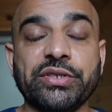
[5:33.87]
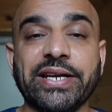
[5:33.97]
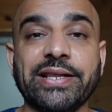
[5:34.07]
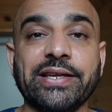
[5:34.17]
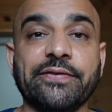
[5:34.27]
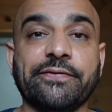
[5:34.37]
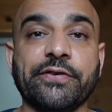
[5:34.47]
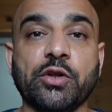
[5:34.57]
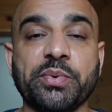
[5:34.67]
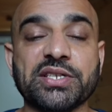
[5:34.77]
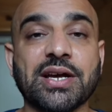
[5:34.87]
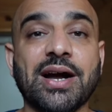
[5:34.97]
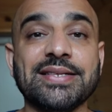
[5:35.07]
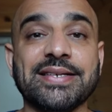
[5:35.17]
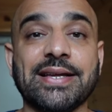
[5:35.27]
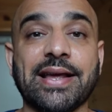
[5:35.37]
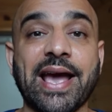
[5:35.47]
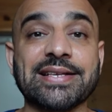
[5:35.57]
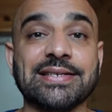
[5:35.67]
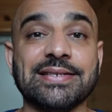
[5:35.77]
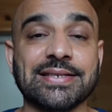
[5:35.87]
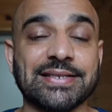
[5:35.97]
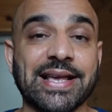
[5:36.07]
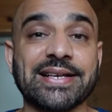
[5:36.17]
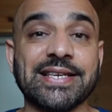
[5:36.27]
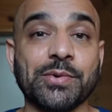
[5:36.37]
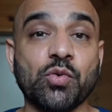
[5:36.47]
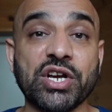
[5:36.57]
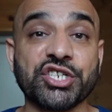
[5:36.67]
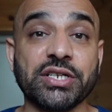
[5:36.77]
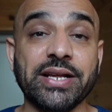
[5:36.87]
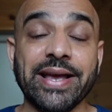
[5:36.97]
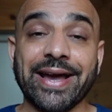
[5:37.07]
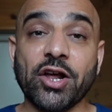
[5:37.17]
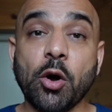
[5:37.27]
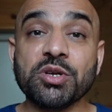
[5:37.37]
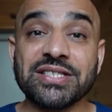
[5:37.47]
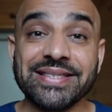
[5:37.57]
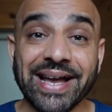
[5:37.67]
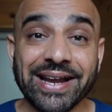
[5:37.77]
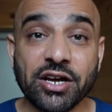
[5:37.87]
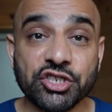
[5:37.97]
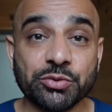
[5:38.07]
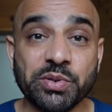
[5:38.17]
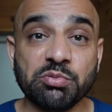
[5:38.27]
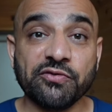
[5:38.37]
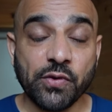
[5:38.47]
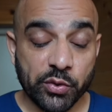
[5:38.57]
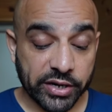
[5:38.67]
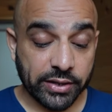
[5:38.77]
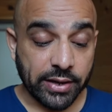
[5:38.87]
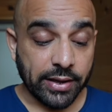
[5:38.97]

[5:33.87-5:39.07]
daily Philippines content, asking this exact same question, and almost 900 people voted.